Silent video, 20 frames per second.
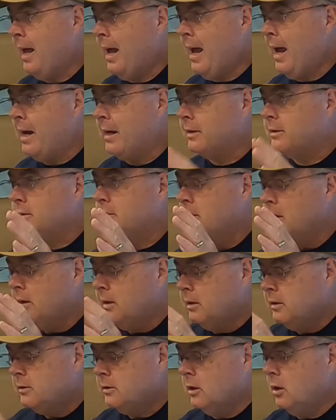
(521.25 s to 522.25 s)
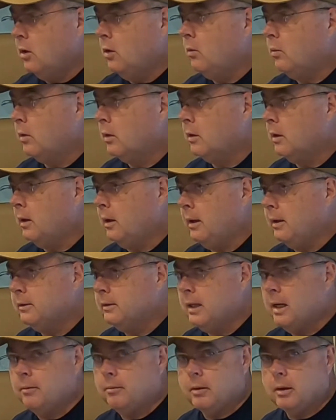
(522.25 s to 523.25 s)
hacks, so we're going to let
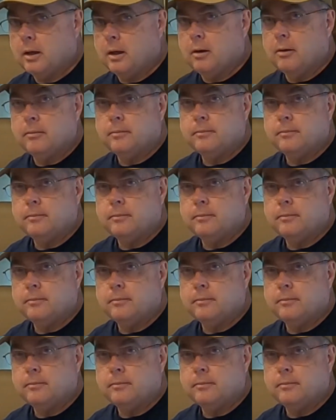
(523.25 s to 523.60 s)
that one go.